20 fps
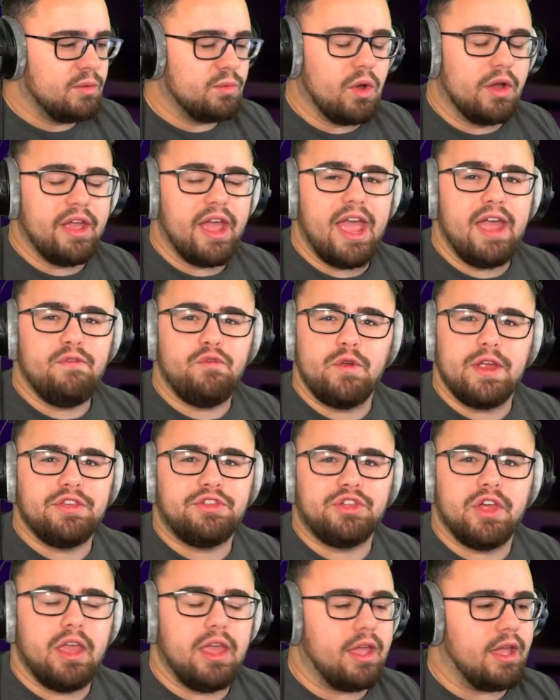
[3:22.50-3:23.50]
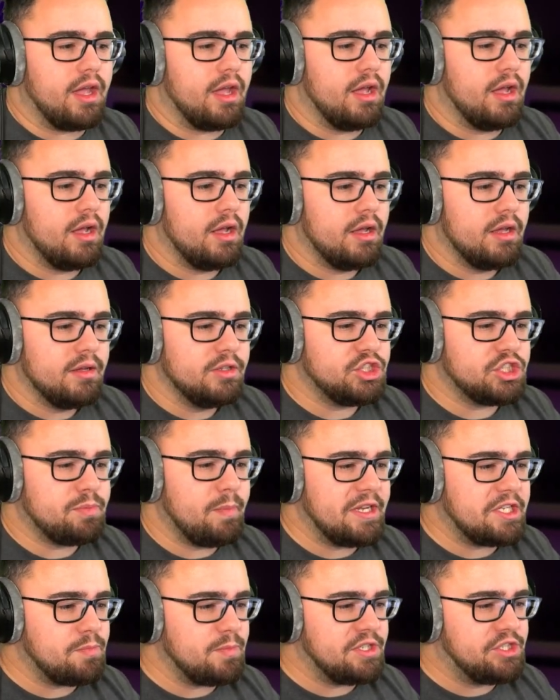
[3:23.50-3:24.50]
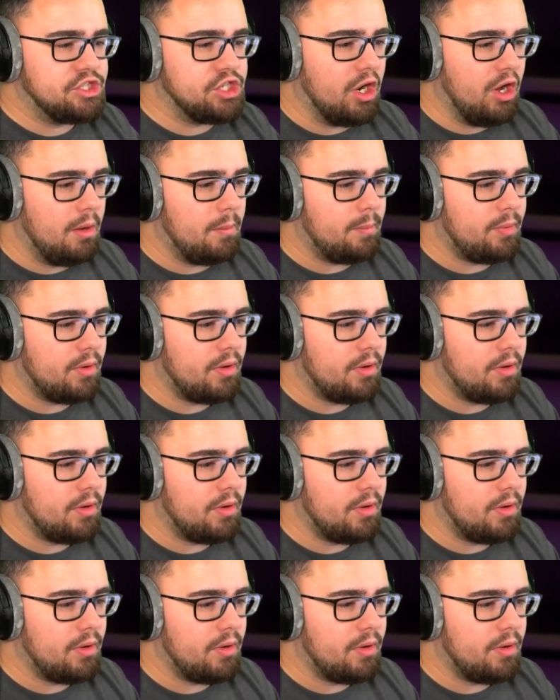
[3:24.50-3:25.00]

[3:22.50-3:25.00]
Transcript: Everything just makes me jump.